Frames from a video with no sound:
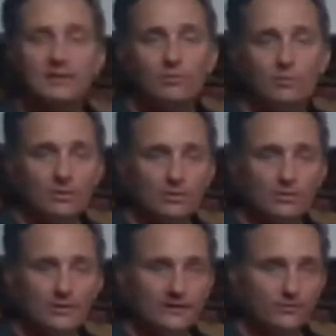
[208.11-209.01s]
we know
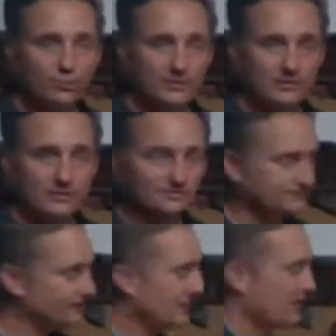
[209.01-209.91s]
that it's winter.
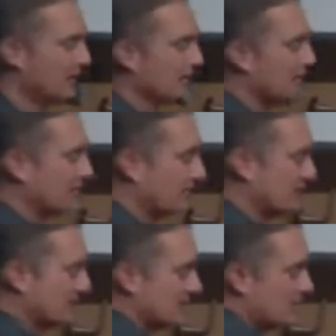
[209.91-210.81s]
Because right
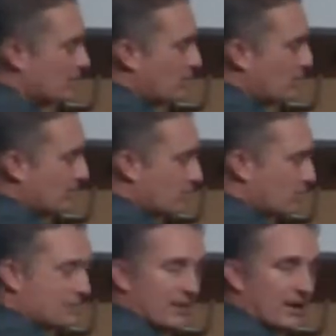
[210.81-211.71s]
now, North
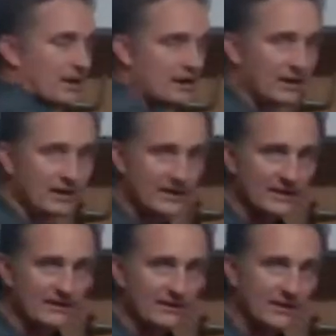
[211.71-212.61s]
America
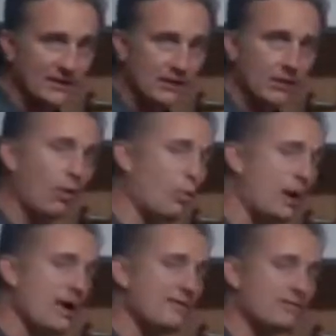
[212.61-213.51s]
is leaning
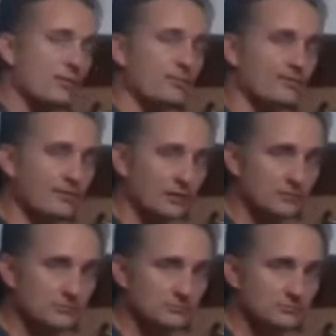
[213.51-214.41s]
away from the sun.
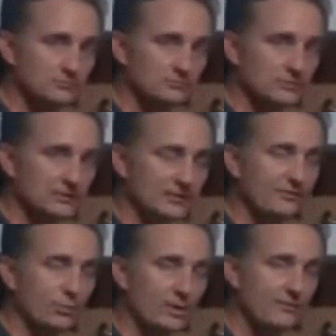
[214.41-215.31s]
Leans
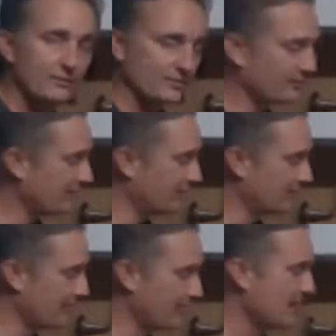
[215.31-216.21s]
away from the sun.
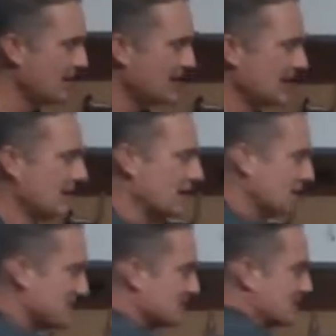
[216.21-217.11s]
In
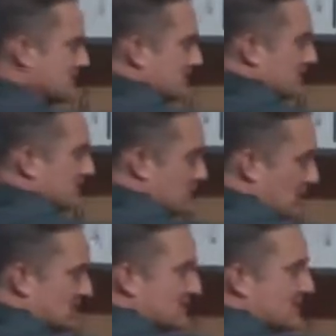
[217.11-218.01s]
the summertime, so
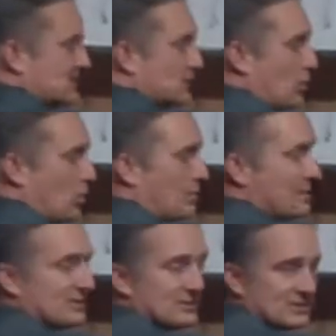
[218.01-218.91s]
as this
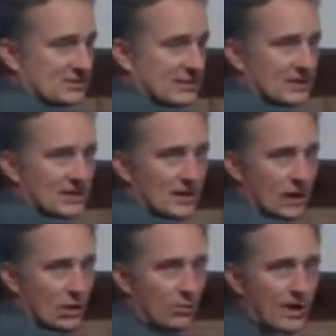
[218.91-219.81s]
orbits
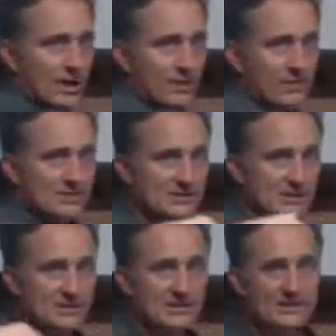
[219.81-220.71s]
around the
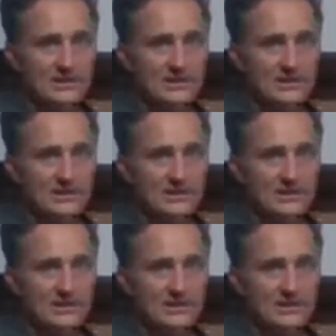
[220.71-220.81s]
sun,